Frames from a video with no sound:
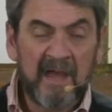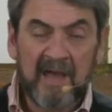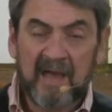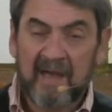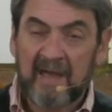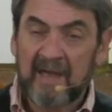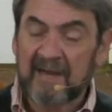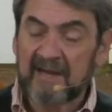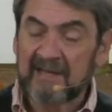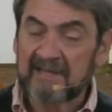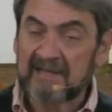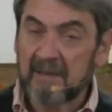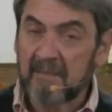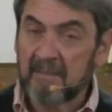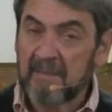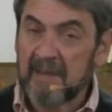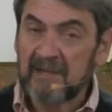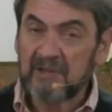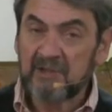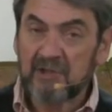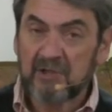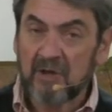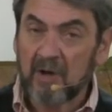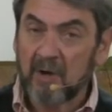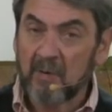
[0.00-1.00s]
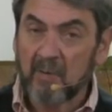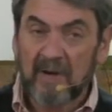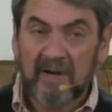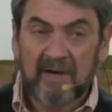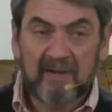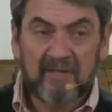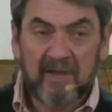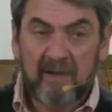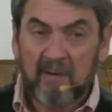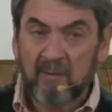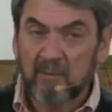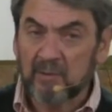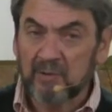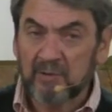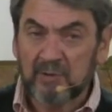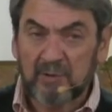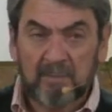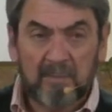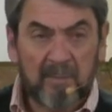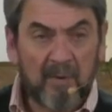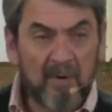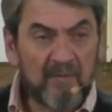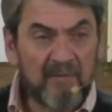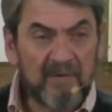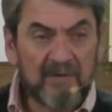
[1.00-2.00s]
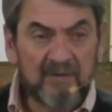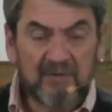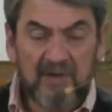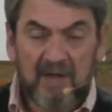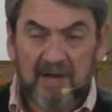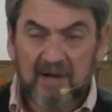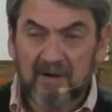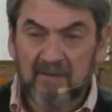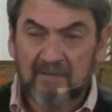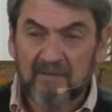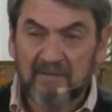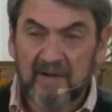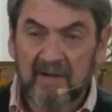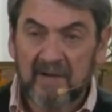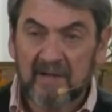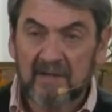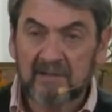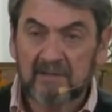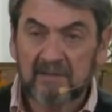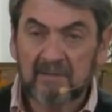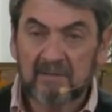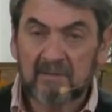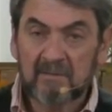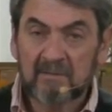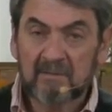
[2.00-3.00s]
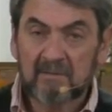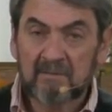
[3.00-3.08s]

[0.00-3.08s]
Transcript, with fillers: And as I mentioned already, that was the perfect sacrifice.